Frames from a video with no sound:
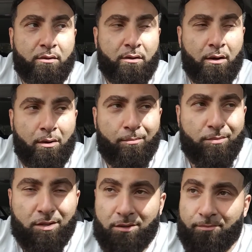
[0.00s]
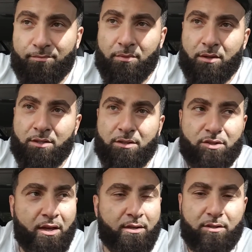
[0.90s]
Because the
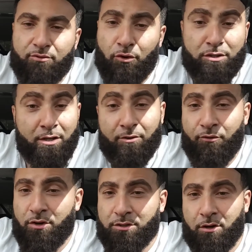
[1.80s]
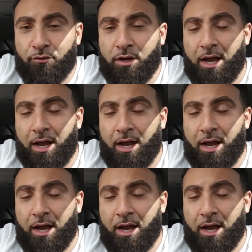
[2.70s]
thing is, it's first come, first serve.